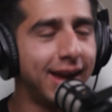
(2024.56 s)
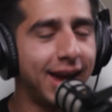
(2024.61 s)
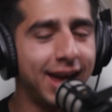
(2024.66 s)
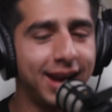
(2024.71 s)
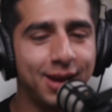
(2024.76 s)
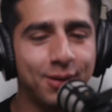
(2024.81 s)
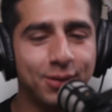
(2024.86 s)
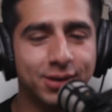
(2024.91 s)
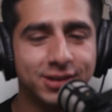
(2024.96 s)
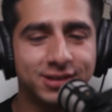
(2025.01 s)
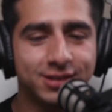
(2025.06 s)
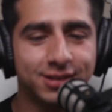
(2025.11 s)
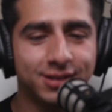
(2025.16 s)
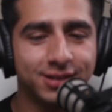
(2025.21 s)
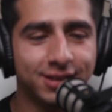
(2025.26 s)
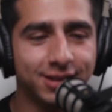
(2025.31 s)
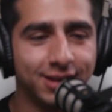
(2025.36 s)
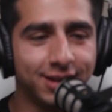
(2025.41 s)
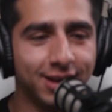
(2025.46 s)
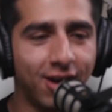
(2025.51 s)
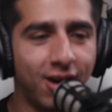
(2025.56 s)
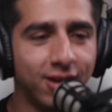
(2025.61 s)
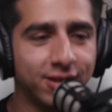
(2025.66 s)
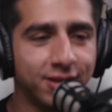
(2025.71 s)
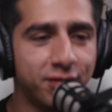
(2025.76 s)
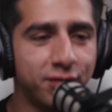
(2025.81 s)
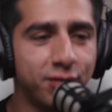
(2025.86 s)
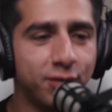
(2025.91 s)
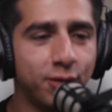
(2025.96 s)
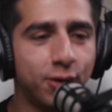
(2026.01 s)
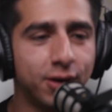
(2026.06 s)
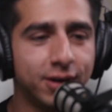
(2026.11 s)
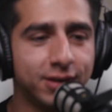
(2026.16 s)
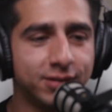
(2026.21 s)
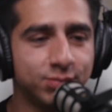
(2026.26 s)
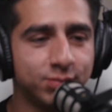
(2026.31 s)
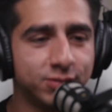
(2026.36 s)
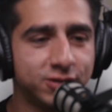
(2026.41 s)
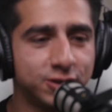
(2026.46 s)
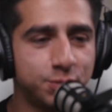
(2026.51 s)
and he was on the
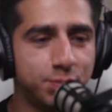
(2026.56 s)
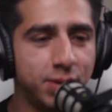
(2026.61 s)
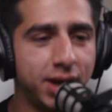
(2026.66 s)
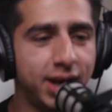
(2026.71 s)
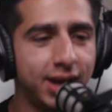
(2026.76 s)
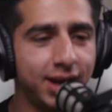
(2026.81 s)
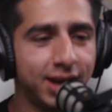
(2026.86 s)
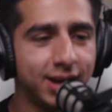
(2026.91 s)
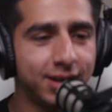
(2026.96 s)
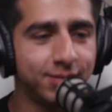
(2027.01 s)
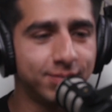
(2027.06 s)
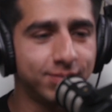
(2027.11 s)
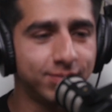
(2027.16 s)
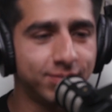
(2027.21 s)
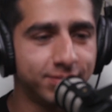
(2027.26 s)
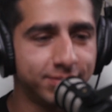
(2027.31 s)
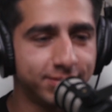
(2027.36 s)
floor spitting and